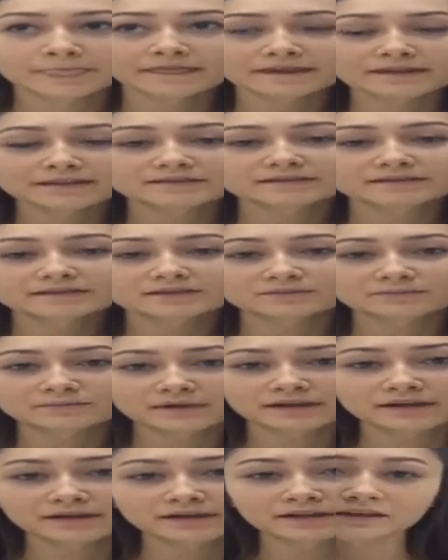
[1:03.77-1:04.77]
Decision
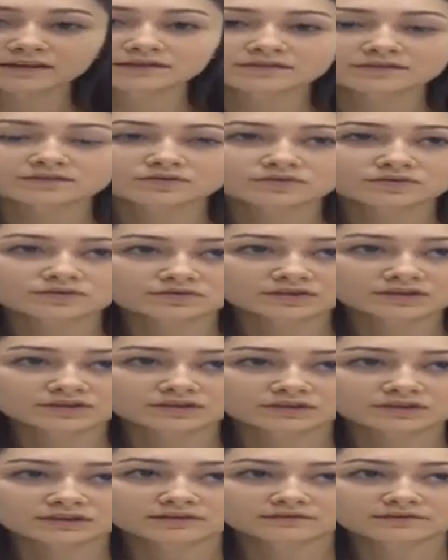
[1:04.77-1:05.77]
making is
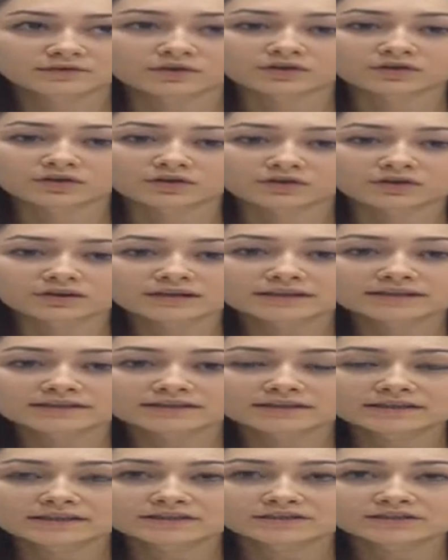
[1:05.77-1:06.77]
crucial for the
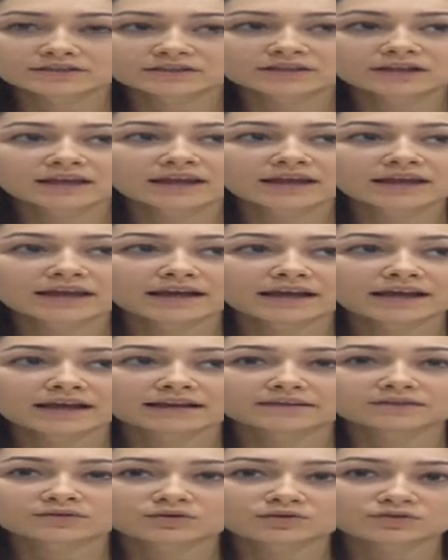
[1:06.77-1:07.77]
organization
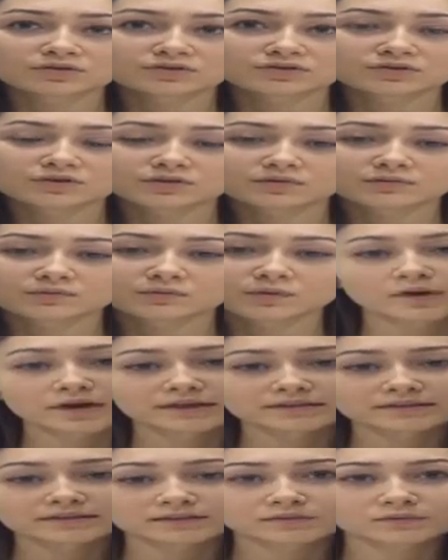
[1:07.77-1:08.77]
and also
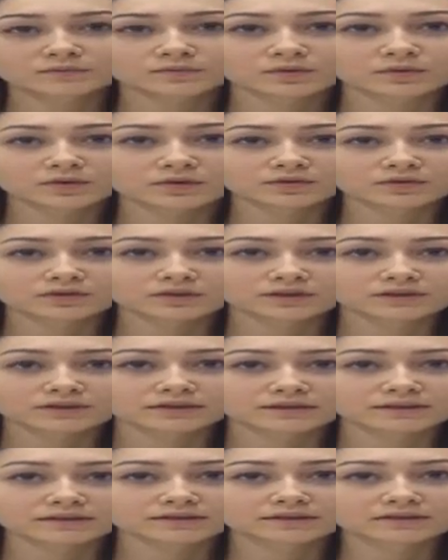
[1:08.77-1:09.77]
vital for
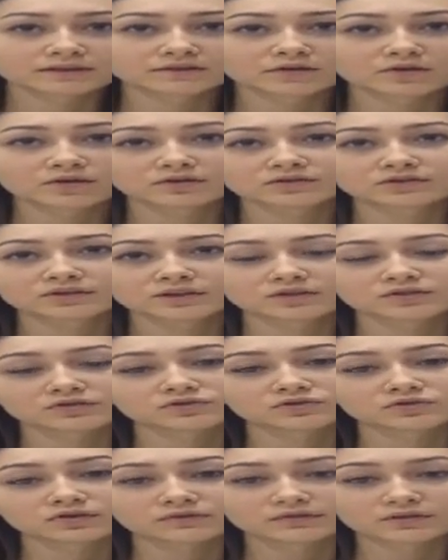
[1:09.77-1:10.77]
the
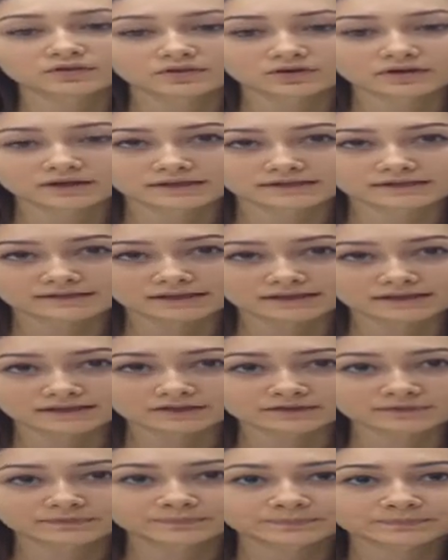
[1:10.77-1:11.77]
continuance of the
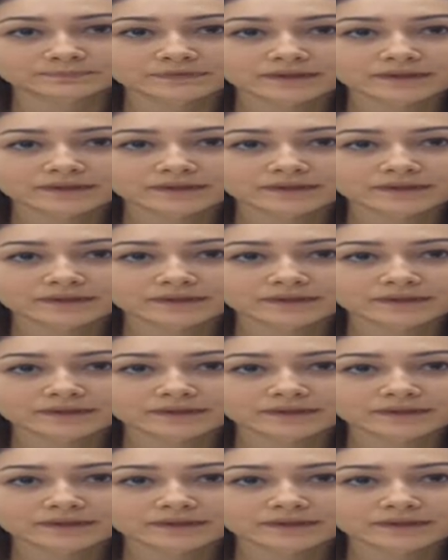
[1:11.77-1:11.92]
organization.